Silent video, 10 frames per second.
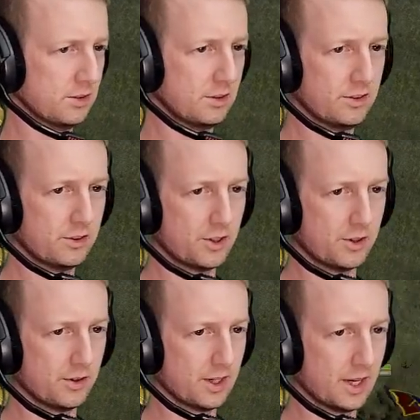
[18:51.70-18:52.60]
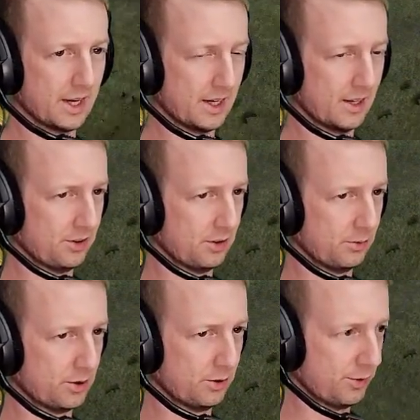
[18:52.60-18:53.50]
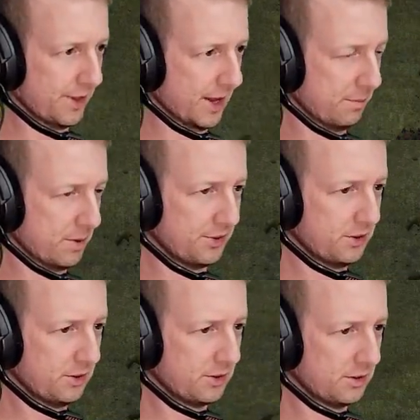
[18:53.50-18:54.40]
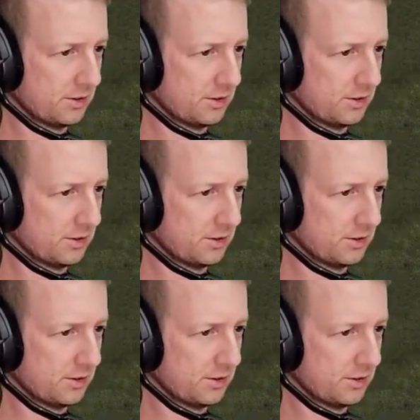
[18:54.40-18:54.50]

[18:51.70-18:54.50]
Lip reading: 0 cares in the world for that peasant unit.